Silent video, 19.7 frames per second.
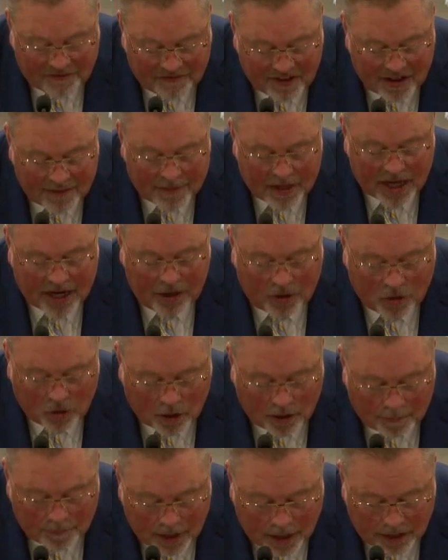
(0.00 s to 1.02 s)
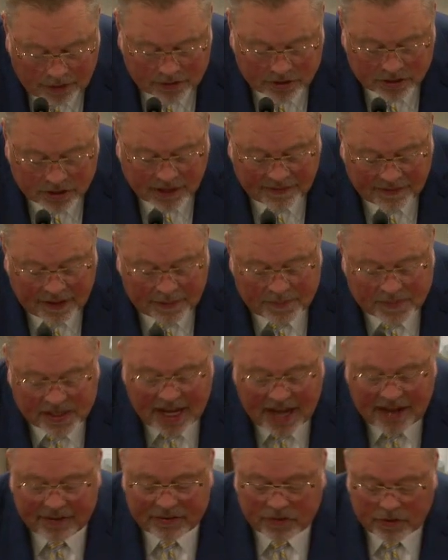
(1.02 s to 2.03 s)
effeminate, nor abusers of
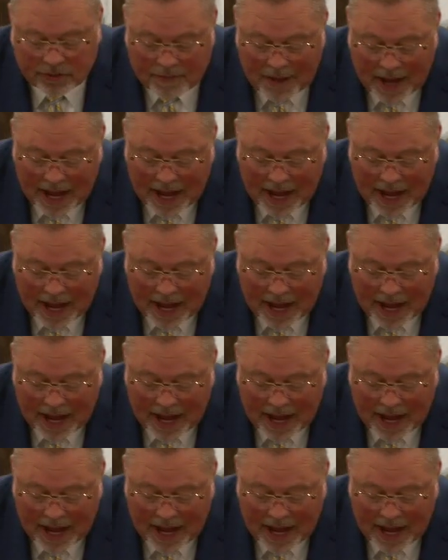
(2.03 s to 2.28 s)
themselves with